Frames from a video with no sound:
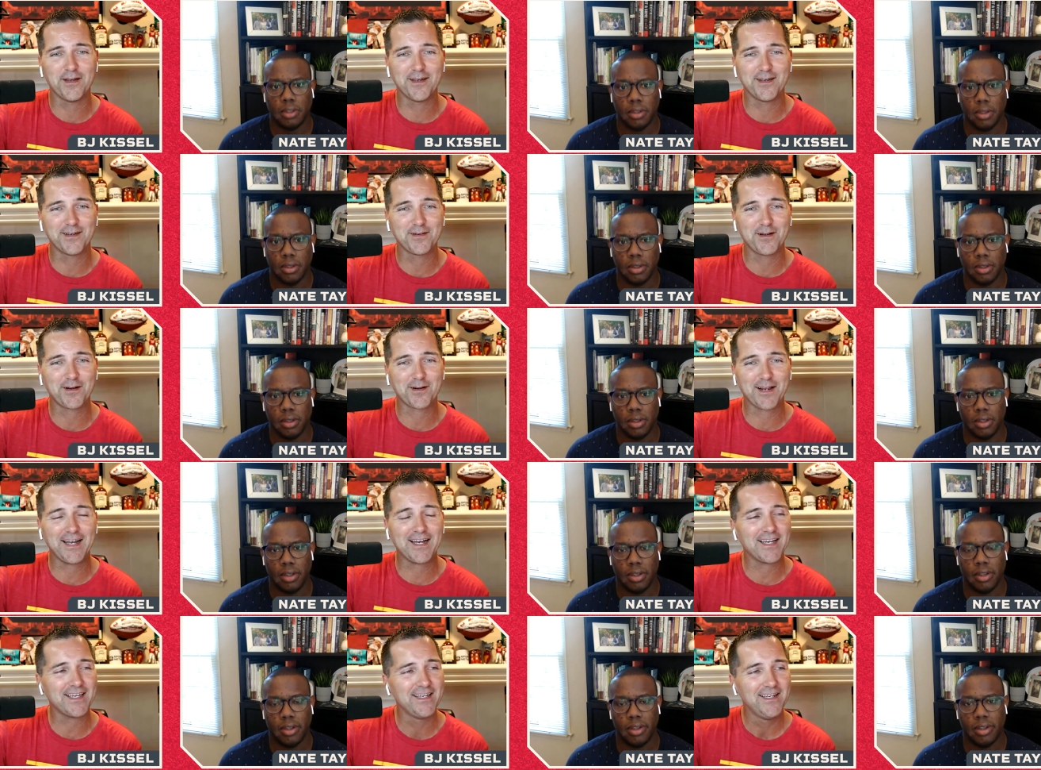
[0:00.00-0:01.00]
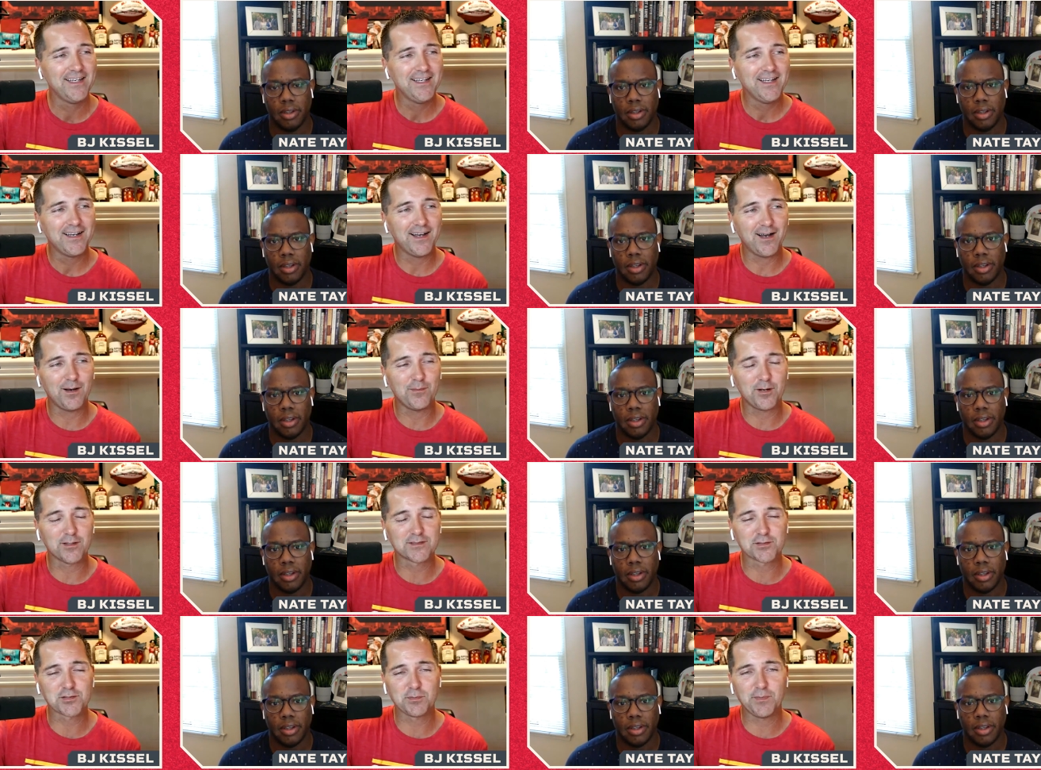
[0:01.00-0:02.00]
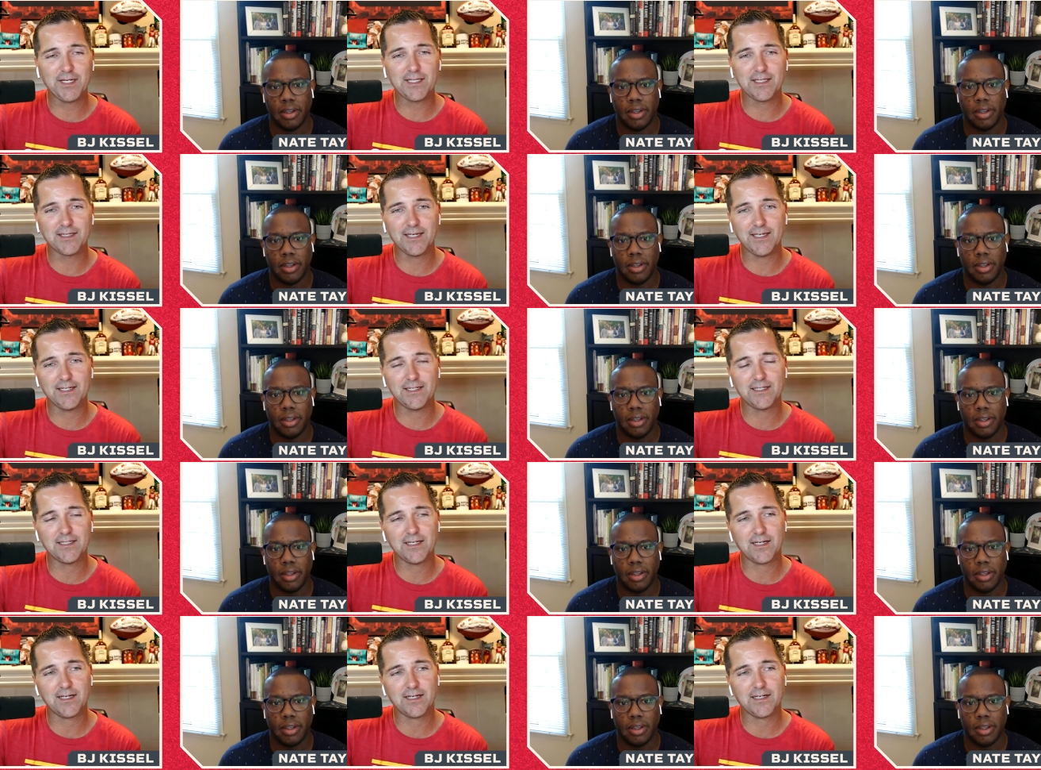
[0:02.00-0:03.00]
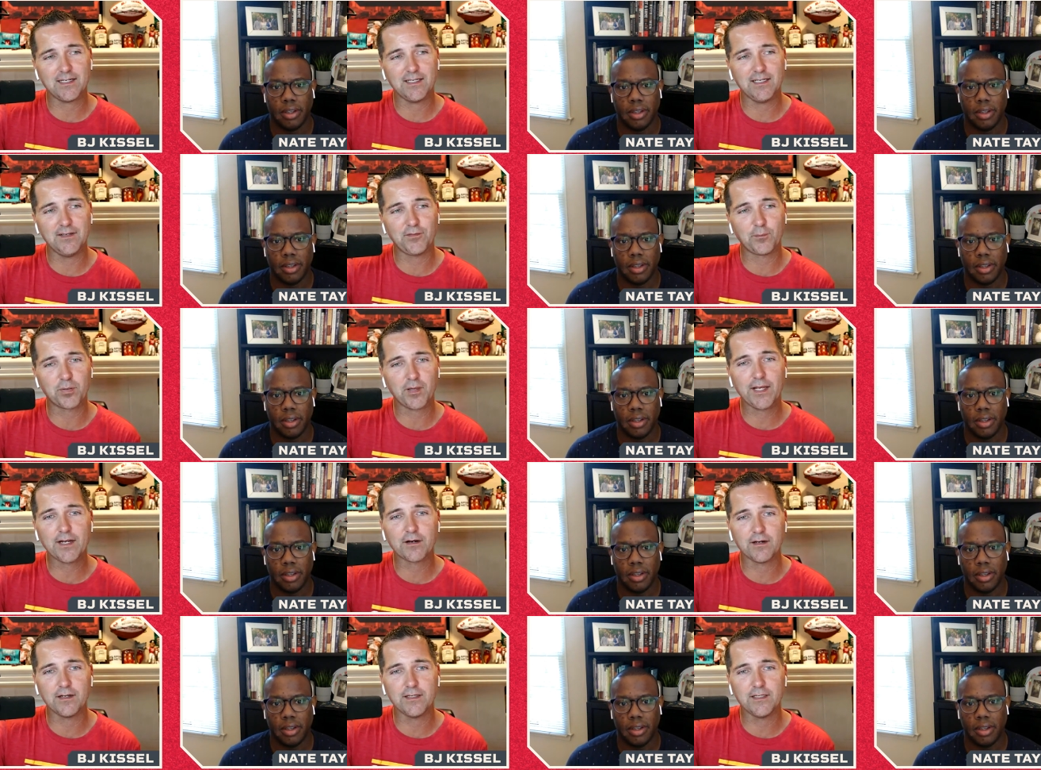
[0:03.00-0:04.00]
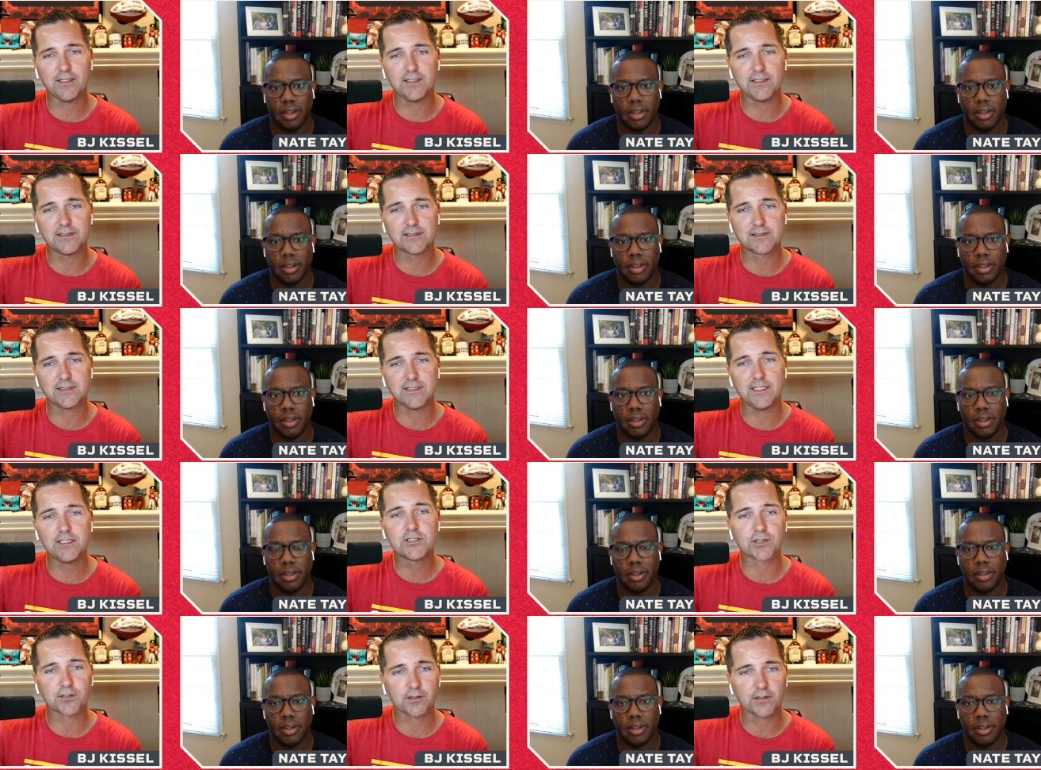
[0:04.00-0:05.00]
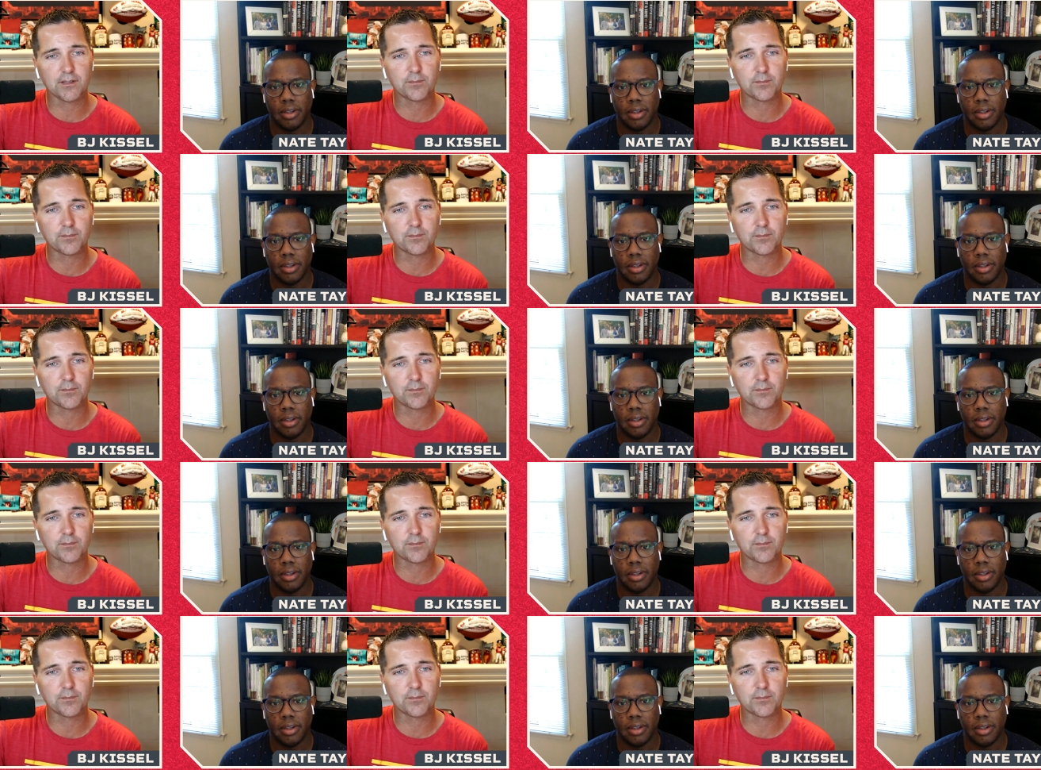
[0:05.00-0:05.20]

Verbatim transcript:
Speaker 1: our guy, on social media, that if a player is injured